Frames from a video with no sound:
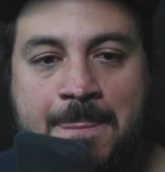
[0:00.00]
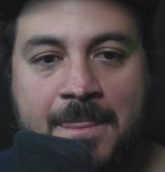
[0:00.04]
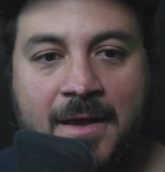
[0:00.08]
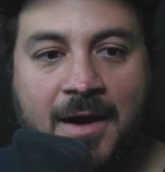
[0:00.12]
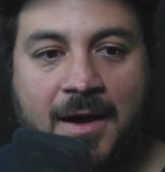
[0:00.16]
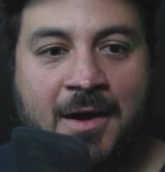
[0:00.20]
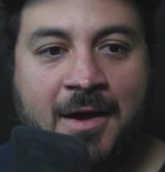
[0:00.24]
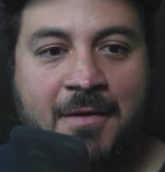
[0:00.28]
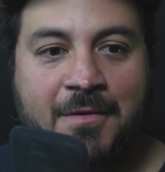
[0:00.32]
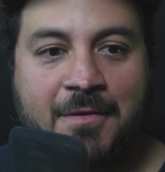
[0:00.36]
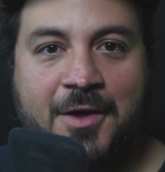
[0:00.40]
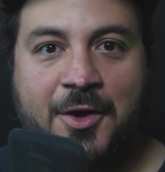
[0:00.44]

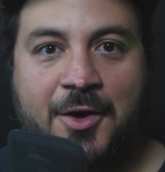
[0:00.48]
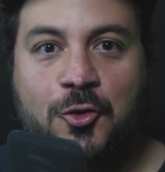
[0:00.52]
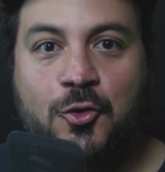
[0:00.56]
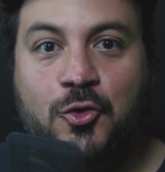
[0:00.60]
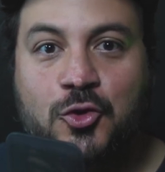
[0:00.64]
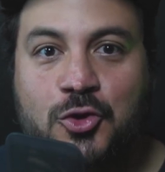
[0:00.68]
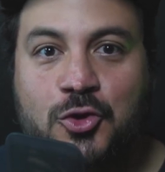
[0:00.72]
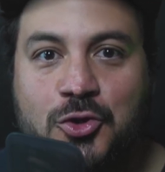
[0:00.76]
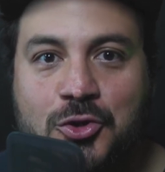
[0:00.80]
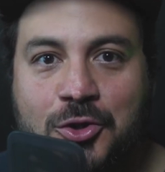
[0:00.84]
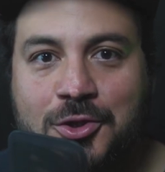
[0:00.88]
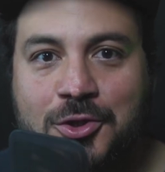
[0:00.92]
the
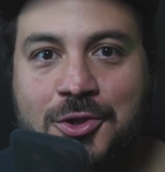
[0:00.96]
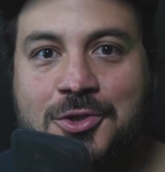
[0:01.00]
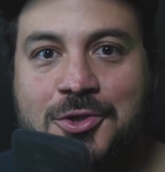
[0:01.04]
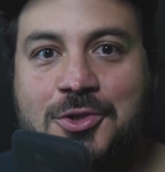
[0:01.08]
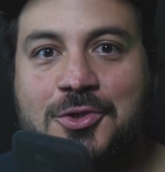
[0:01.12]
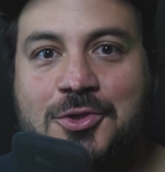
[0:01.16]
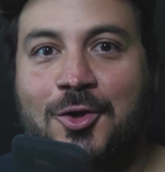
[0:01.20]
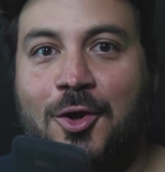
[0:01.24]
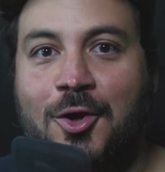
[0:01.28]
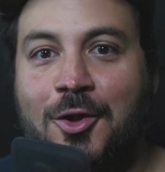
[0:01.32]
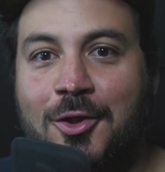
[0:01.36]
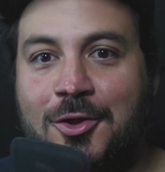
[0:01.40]
users
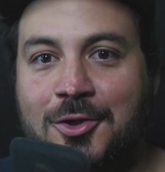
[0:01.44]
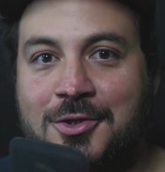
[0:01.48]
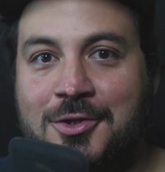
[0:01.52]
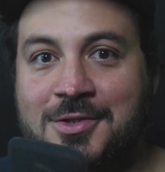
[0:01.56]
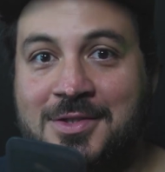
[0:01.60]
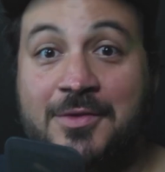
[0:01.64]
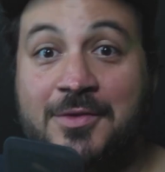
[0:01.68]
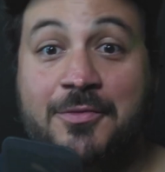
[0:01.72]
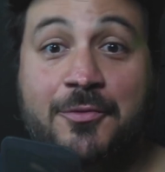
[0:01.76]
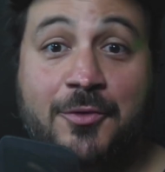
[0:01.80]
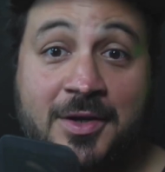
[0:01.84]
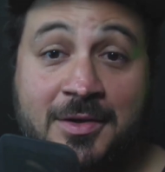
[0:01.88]
told us
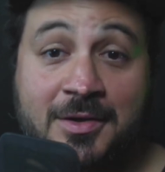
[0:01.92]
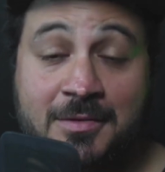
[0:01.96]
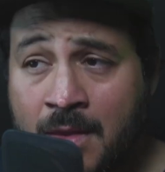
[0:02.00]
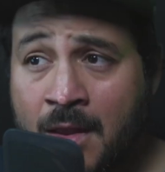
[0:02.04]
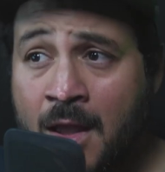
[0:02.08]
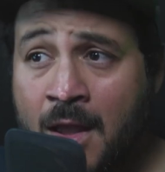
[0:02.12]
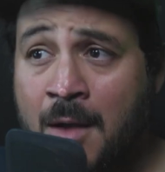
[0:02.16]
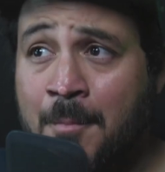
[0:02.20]
different.